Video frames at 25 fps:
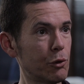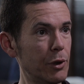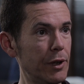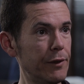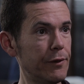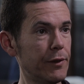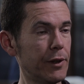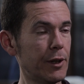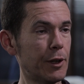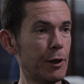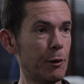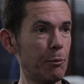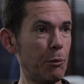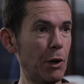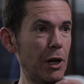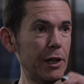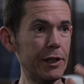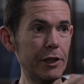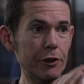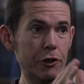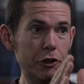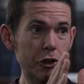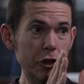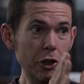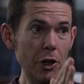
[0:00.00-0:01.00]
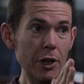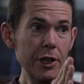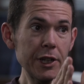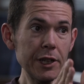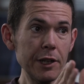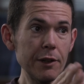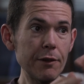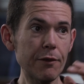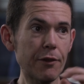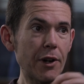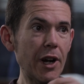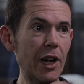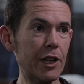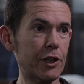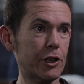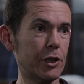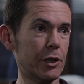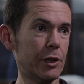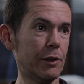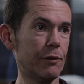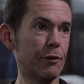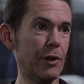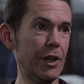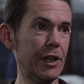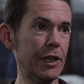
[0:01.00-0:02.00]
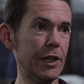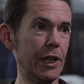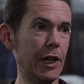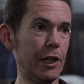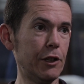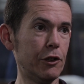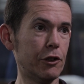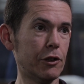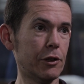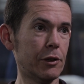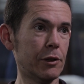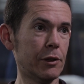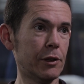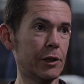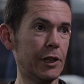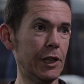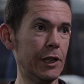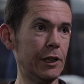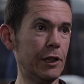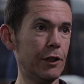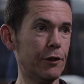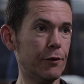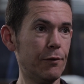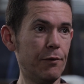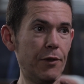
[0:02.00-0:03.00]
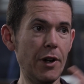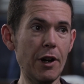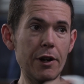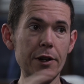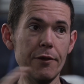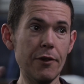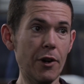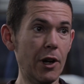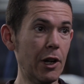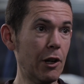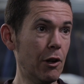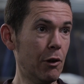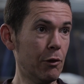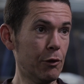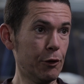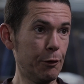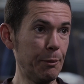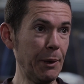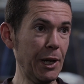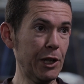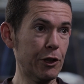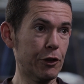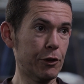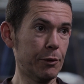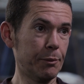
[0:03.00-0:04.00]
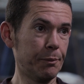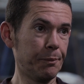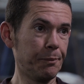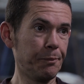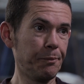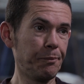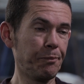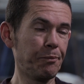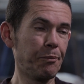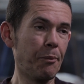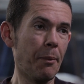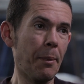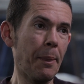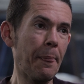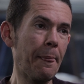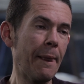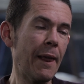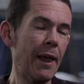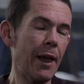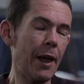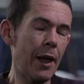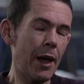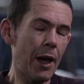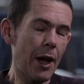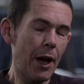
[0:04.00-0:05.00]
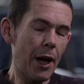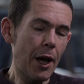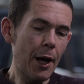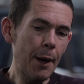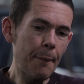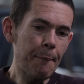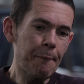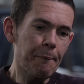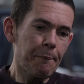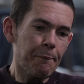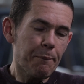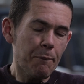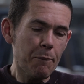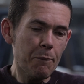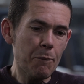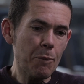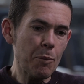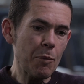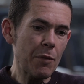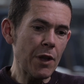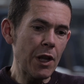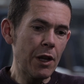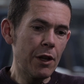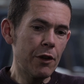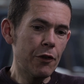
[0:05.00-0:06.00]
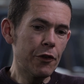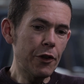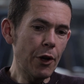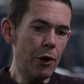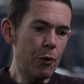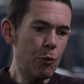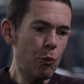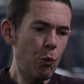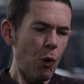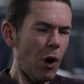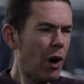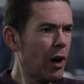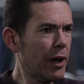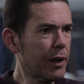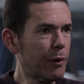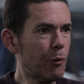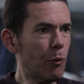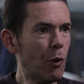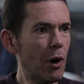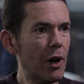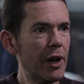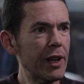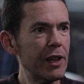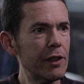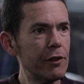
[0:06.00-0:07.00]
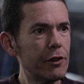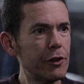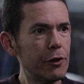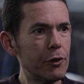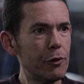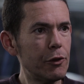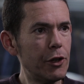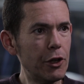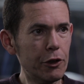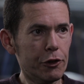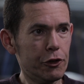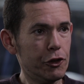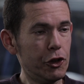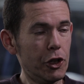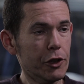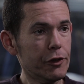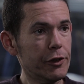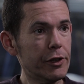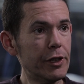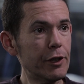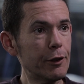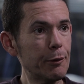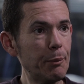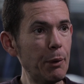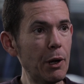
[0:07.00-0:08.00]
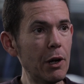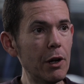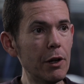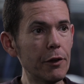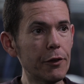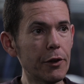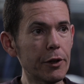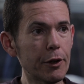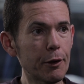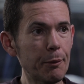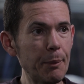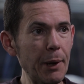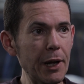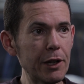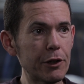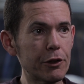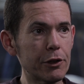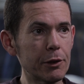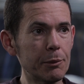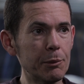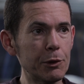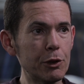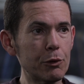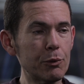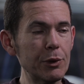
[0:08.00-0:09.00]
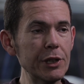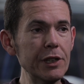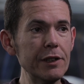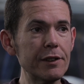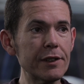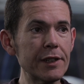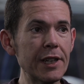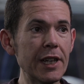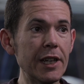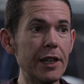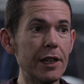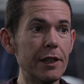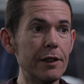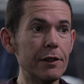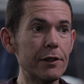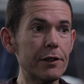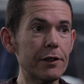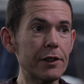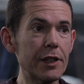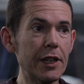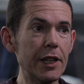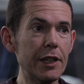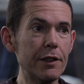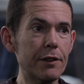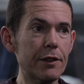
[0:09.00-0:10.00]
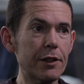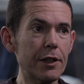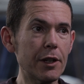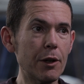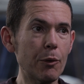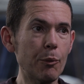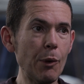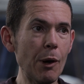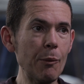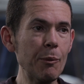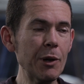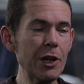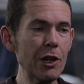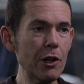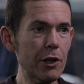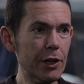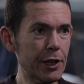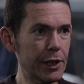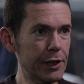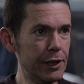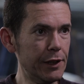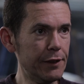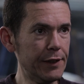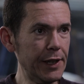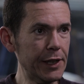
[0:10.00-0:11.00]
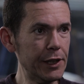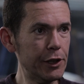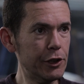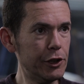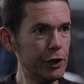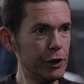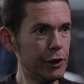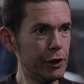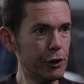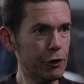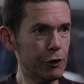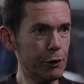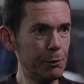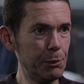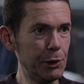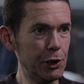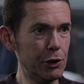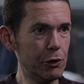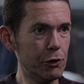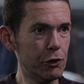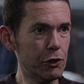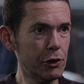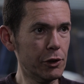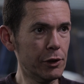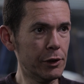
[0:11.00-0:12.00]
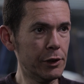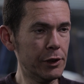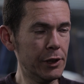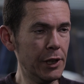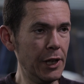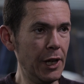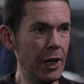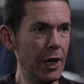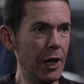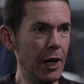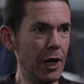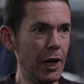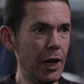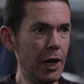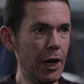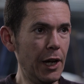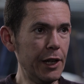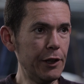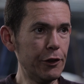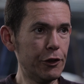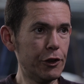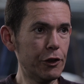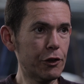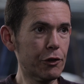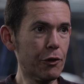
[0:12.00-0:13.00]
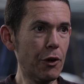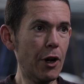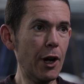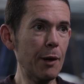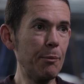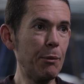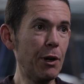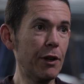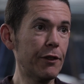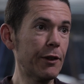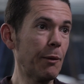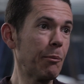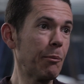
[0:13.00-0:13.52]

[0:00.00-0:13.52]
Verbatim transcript: driven by this tiny fraction of radiation in this very, very long spectrum. Um, so why? Why just this part of the spectrum? And the reason is, is that when we look at this energy distribution, uh, it's described by